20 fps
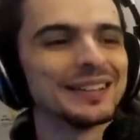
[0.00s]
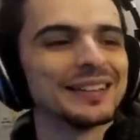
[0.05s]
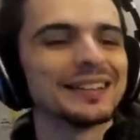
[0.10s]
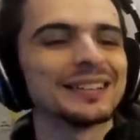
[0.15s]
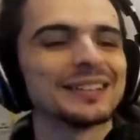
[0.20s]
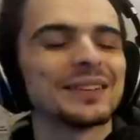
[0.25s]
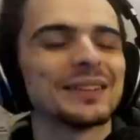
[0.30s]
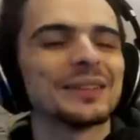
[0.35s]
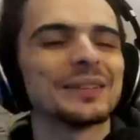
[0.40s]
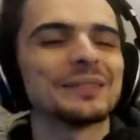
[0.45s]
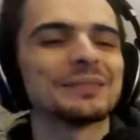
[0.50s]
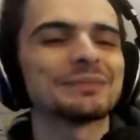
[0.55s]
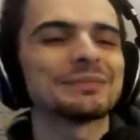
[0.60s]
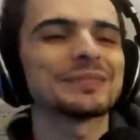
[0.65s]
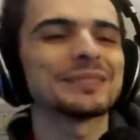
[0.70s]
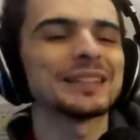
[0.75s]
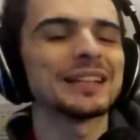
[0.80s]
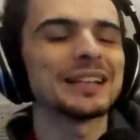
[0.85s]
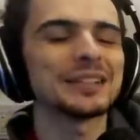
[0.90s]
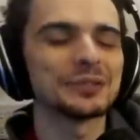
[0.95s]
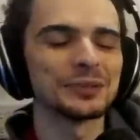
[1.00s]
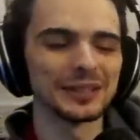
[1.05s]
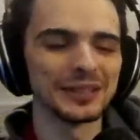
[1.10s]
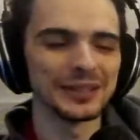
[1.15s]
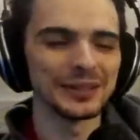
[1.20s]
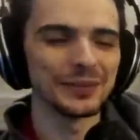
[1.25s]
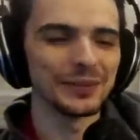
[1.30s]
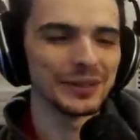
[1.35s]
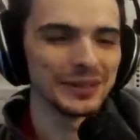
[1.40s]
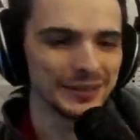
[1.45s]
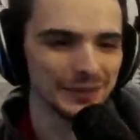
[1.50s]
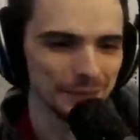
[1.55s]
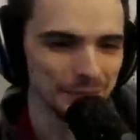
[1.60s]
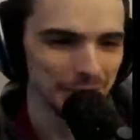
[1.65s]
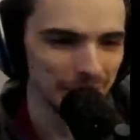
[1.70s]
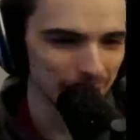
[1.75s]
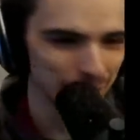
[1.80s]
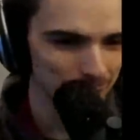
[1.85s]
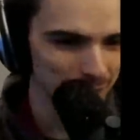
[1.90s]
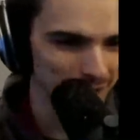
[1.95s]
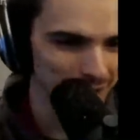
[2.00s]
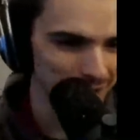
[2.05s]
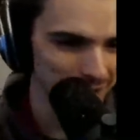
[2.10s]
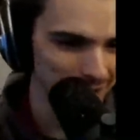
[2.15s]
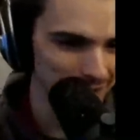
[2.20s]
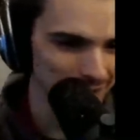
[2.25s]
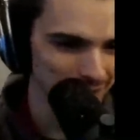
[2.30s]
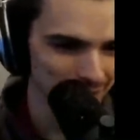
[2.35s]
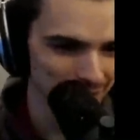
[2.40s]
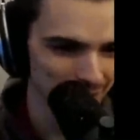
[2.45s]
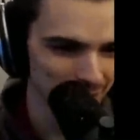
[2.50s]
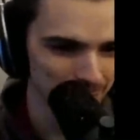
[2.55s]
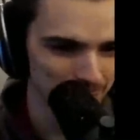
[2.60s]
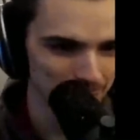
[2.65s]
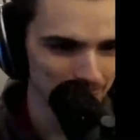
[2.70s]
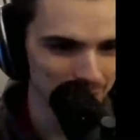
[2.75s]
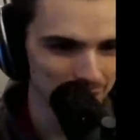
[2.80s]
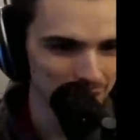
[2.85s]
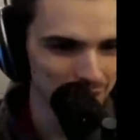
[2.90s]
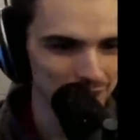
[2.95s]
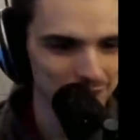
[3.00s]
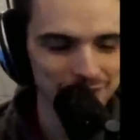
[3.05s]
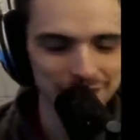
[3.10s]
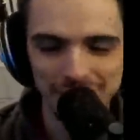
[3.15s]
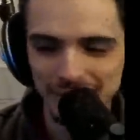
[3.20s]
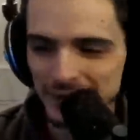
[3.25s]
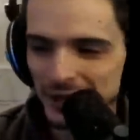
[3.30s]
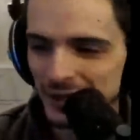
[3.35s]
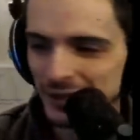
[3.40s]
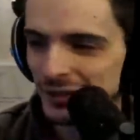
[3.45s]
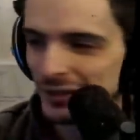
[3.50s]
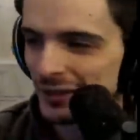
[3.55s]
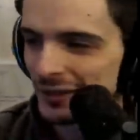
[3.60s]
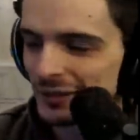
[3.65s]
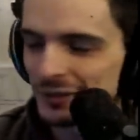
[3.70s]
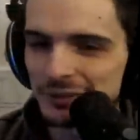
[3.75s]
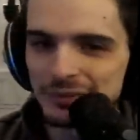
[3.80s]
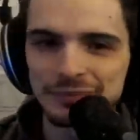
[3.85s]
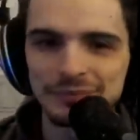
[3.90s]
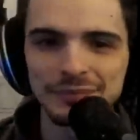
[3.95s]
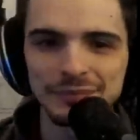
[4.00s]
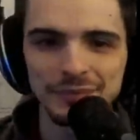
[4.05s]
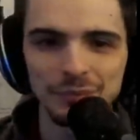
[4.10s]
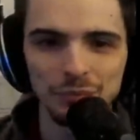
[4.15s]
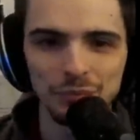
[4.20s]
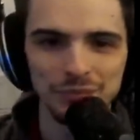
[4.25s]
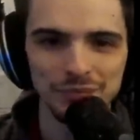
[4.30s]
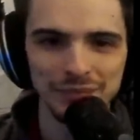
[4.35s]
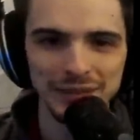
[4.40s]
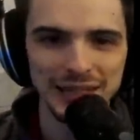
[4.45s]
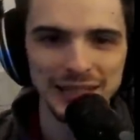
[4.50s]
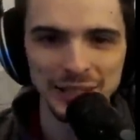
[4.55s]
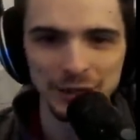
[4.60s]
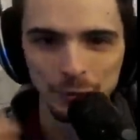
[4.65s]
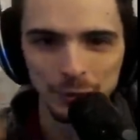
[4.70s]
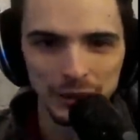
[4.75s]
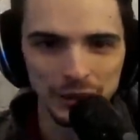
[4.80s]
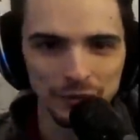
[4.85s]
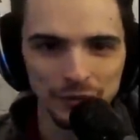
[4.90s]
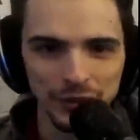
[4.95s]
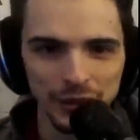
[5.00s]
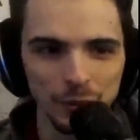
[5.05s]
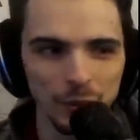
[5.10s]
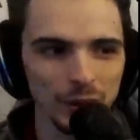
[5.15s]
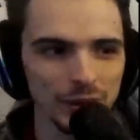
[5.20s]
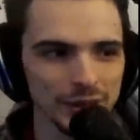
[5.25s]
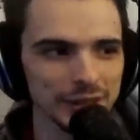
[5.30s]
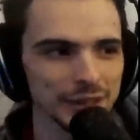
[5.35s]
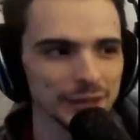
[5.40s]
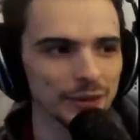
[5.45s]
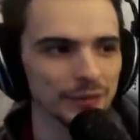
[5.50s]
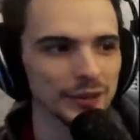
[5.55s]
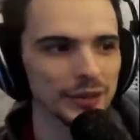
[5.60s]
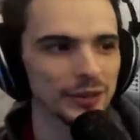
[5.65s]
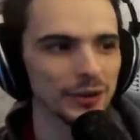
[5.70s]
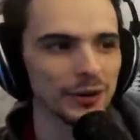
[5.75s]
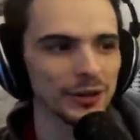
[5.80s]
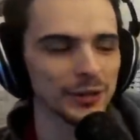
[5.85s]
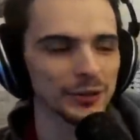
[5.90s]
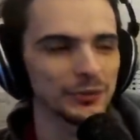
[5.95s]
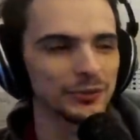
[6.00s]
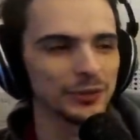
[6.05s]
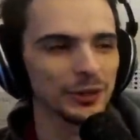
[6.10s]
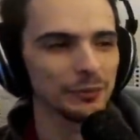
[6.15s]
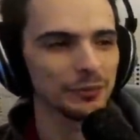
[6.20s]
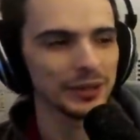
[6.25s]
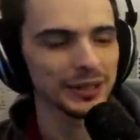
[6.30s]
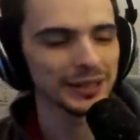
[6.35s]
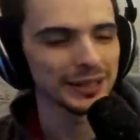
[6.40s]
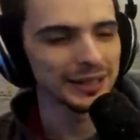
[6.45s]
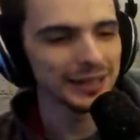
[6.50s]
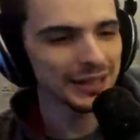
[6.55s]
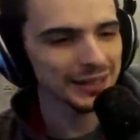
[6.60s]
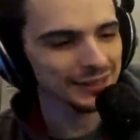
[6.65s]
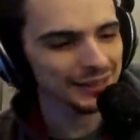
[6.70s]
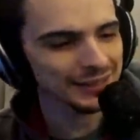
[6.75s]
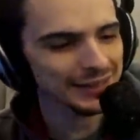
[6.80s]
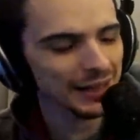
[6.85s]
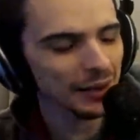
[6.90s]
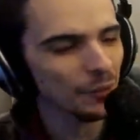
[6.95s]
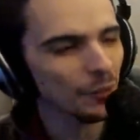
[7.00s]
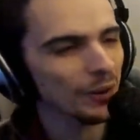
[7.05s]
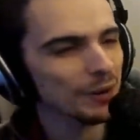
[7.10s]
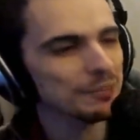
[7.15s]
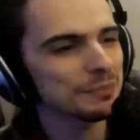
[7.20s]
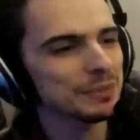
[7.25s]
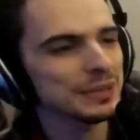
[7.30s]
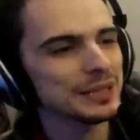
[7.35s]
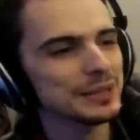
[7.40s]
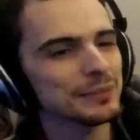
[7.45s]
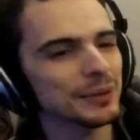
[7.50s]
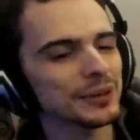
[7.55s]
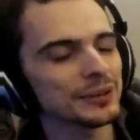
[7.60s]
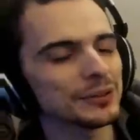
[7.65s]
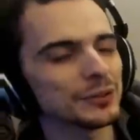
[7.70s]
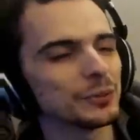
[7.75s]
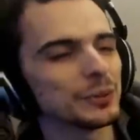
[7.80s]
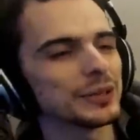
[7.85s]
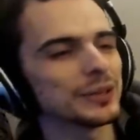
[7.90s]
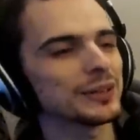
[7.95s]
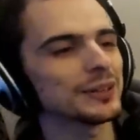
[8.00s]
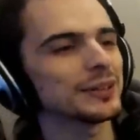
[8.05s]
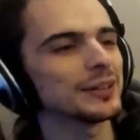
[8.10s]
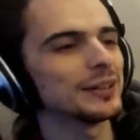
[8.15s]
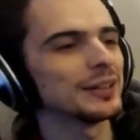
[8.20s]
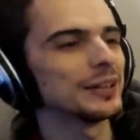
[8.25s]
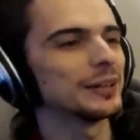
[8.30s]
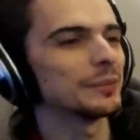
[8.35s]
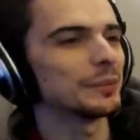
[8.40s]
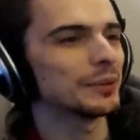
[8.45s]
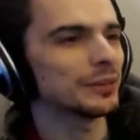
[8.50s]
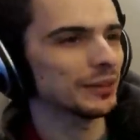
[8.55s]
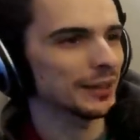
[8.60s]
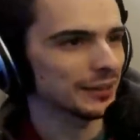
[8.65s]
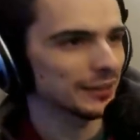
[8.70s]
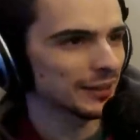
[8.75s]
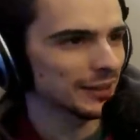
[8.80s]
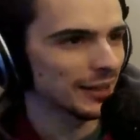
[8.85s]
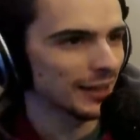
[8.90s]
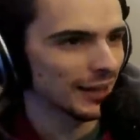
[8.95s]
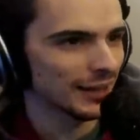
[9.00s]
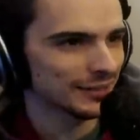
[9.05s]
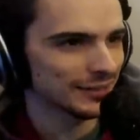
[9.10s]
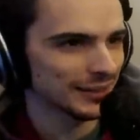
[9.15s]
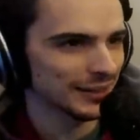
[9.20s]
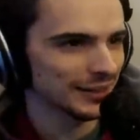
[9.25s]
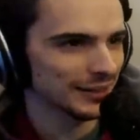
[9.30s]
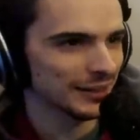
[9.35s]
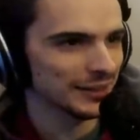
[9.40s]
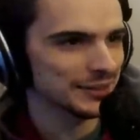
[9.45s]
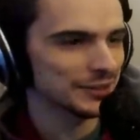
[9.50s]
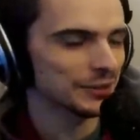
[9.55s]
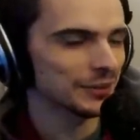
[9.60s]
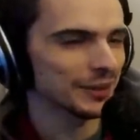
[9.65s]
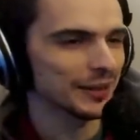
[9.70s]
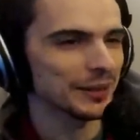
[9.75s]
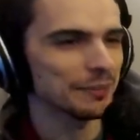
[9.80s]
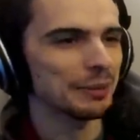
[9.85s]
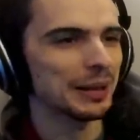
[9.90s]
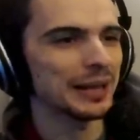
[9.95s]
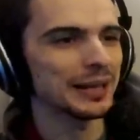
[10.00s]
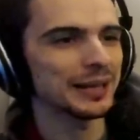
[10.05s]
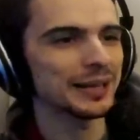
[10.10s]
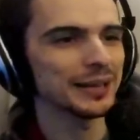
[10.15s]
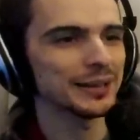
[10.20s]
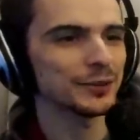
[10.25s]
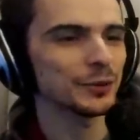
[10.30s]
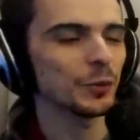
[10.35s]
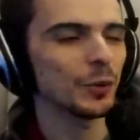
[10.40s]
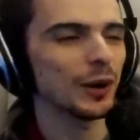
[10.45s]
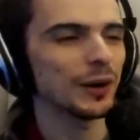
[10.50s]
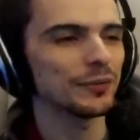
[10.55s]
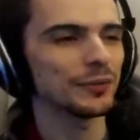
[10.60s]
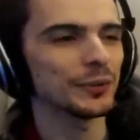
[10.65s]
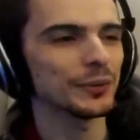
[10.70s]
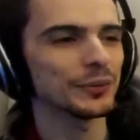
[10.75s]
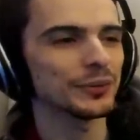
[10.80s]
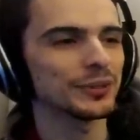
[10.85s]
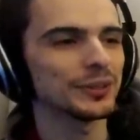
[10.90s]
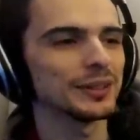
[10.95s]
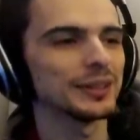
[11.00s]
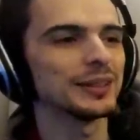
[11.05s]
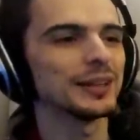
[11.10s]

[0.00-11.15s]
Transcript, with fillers: So it's really annoying sometimes being a content creator. People just tend to hear whatever they want to hear and then argue something. It's like that one meme on Twitter with like the guy saying like, do you like pancakes or waffles?